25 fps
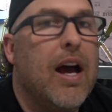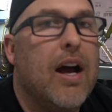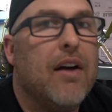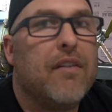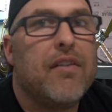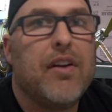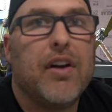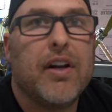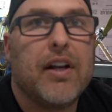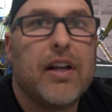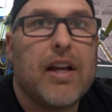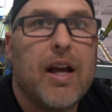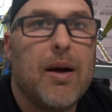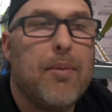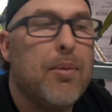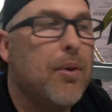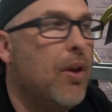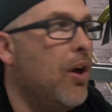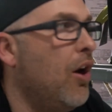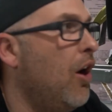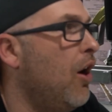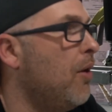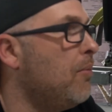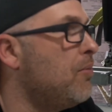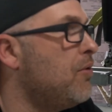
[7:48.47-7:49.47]
I've got a couple
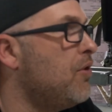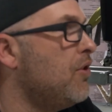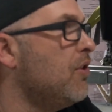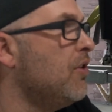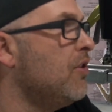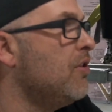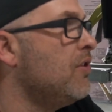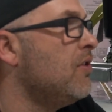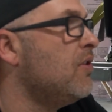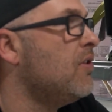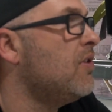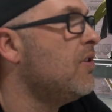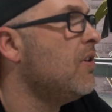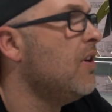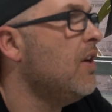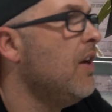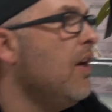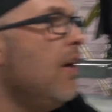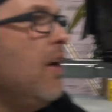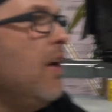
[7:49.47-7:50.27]
of options.